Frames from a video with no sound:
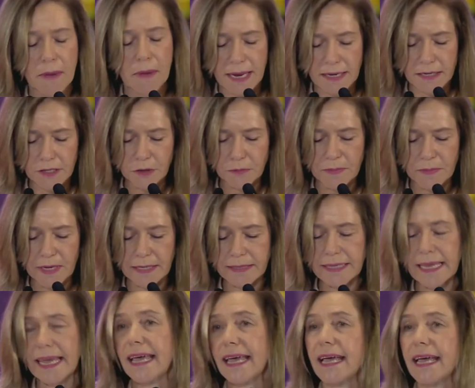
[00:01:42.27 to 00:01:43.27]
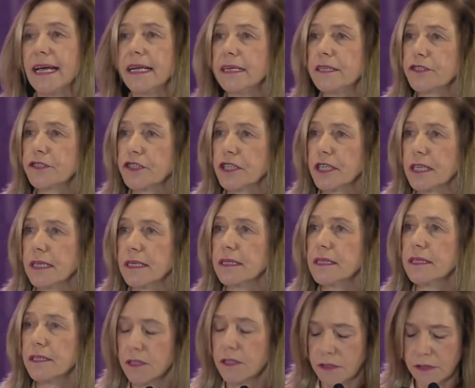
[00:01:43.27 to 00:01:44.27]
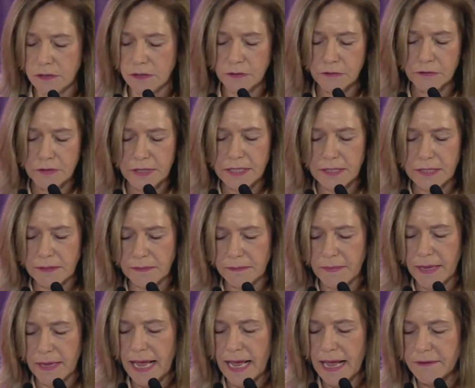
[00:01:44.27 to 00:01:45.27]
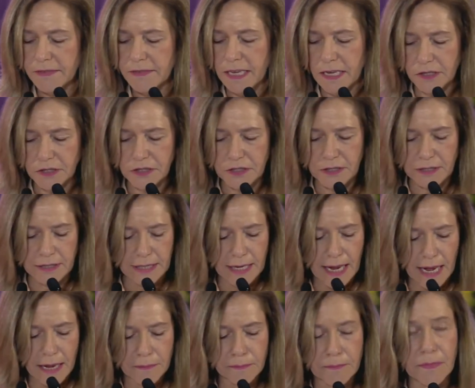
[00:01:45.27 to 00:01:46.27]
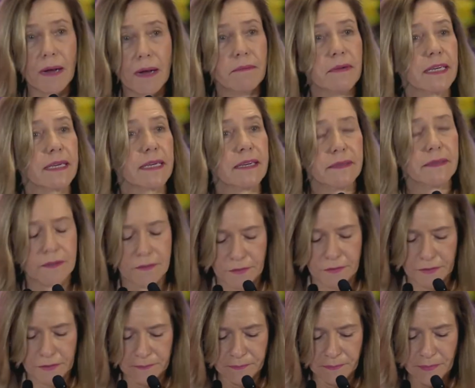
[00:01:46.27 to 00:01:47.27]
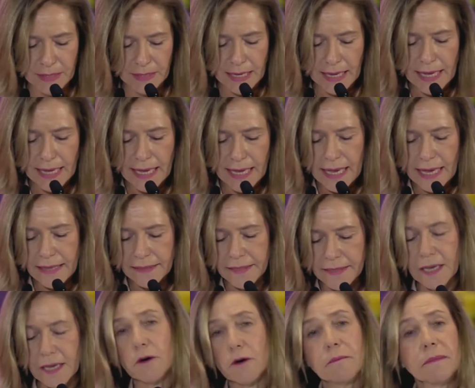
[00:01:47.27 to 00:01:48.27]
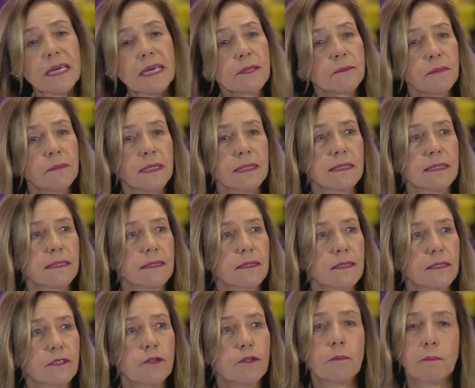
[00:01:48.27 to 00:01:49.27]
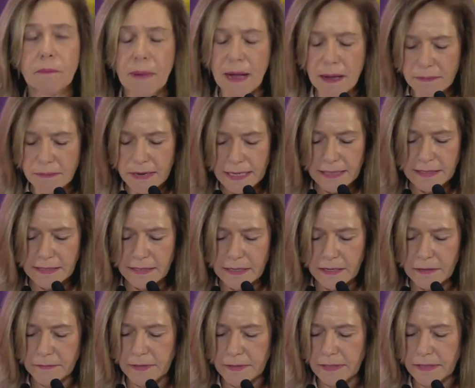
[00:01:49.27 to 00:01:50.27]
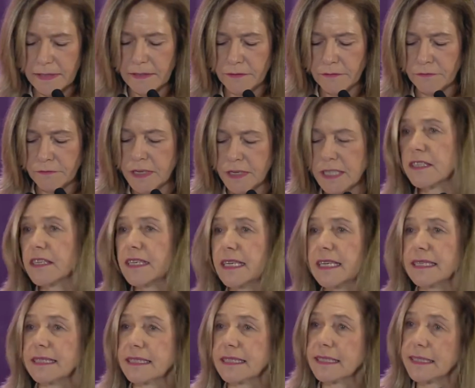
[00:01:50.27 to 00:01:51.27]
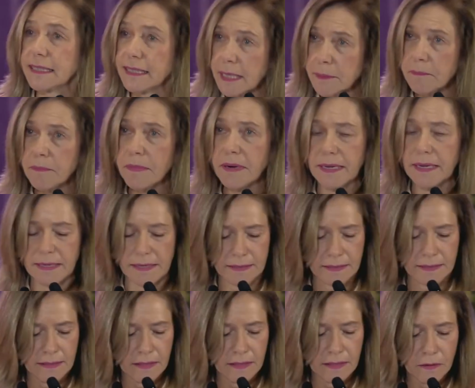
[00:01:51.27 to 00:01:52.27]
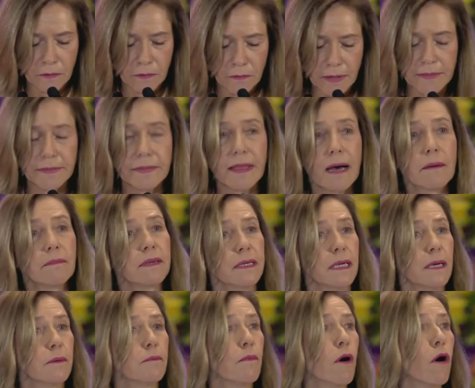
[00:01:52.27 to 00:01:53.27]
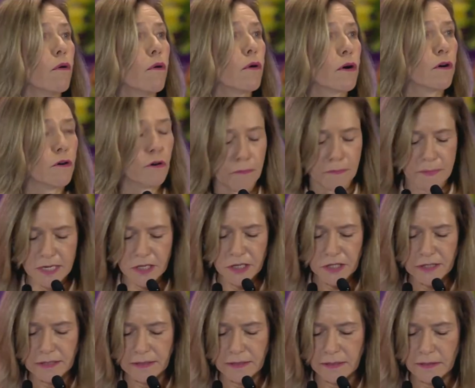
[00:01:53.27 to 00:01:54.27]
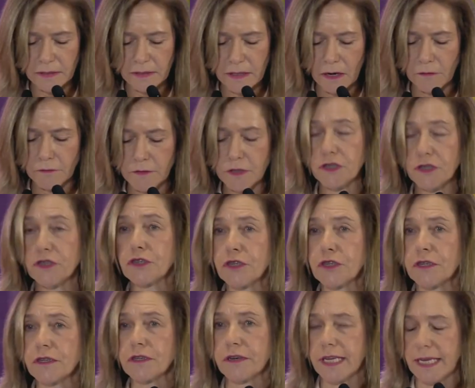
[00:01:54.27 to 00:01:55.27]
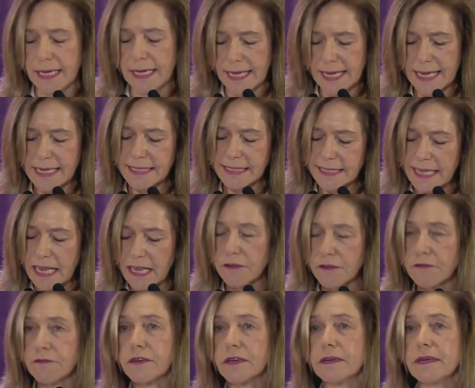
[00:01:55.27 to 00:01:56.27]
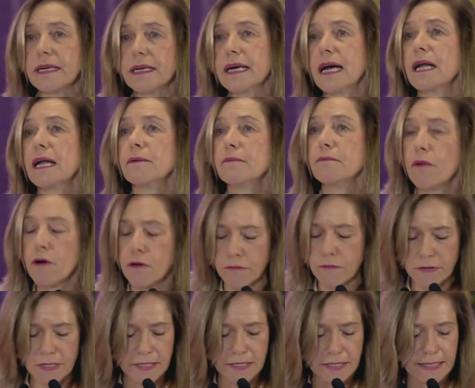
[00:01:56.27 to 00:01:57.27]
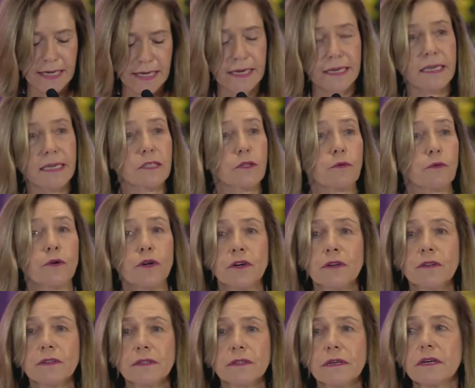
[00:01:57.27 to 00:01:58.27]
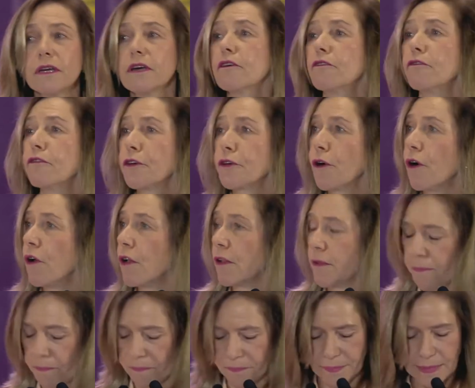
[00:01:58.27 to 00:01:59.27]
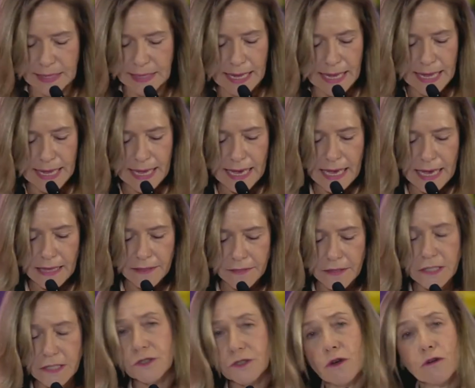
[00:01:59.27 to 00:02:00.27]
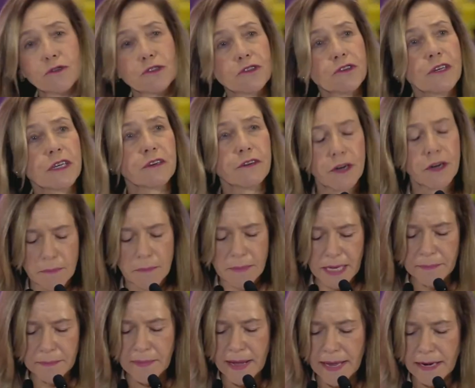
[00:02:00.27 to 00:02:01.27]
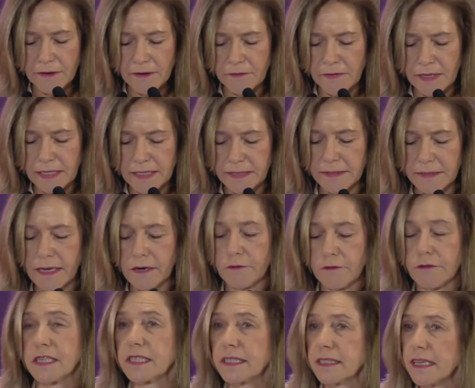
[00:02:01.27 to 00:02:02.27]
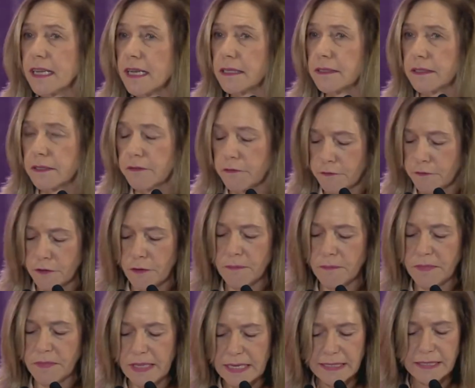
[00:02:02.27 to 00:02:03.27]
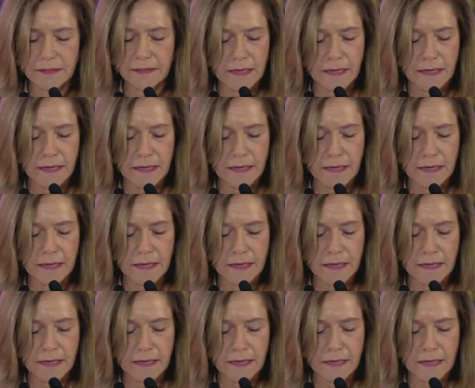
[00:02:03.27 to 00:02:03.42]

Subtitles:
management, energy, tourism, aviation, and public health. The commitment to public service resonates deeply with WMO core mission of ensuring a safer and more resilient world for all. The socioeconomic benefits that result from these